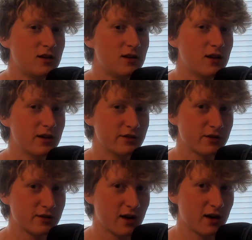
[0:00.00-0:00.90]
And
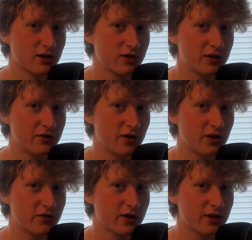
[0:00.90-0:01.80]
just kind of leave
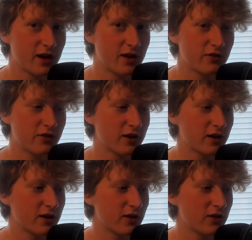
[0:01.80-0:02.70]
off on that
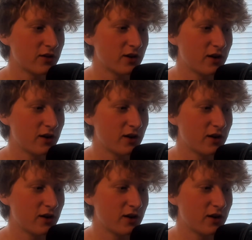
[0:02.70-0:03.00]
fucking note.